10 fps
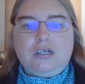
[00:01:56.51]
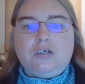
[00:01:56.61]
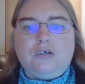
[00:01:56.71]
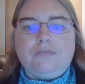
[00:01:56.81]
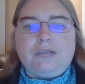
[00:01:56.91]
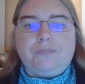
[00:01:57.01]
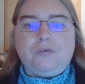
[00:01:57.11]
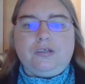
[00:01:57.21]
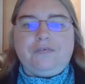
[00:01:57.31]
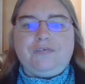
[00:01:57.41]
whom the
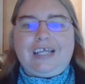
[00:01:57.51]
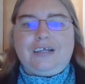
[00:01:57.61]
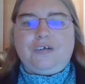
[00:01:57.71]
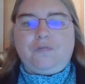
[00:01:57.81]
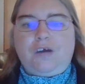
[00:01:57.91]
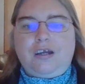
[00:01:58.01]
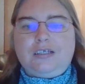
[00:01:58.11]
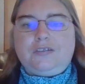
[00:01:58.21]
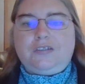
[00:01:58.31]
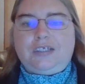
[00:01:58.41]
book of
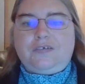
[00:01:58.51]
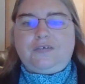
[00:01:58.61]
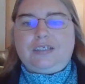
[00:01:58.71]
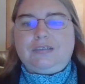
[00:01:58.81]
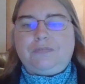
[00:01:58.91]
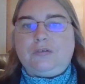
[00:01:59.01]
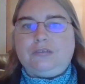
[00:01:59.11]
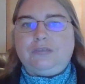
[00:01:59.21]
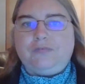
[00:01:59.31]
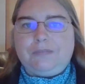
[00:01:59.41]
Zechariah says is supposed
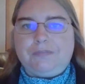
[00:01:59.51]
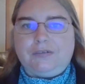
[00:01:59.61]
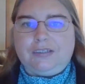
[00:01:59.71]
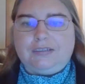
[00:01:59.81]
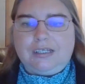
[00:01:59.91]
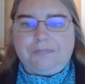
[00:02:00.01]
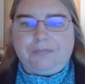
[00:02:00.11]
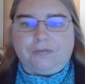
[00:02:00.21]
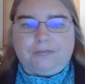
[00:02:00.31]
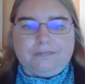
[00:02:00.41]
to rebuild the
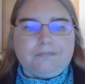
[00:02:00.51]
temple.